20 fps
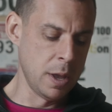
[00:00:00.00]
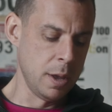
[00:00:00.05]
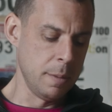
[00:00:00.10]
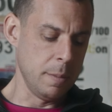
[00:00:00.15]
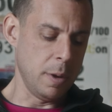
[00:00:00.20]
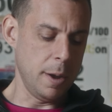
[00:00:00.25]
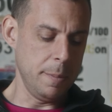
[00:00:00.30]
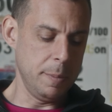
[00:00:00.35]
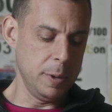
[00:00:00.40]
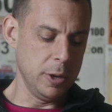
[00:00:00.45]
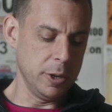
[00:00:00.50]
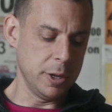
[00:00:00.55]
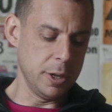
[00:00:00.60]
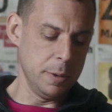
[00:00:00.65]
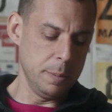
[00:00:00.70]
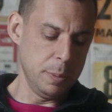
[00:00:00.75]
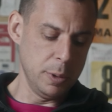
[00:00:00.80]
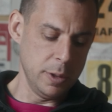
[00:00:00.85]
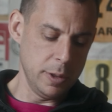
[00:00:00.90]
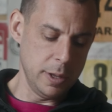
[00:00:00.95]
But I'd be looking to
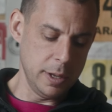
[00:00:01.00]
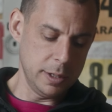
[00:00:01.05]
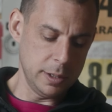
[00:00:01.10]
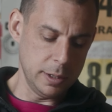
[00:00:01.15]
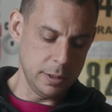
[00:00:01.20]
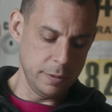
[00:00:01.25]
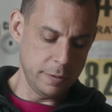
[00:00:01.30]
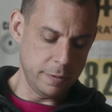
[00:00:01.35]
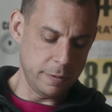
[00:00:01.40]
put this in the